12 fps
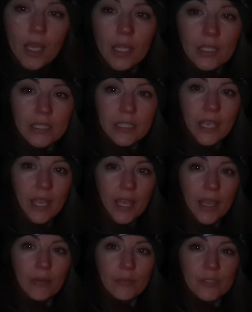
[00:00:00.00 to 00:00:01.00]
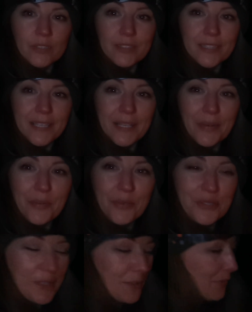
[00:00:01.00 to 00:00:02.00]
and yeah, I'm just sitting here
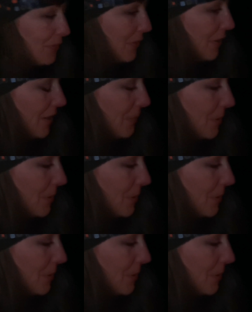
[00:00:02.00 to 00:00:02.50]
watching the fire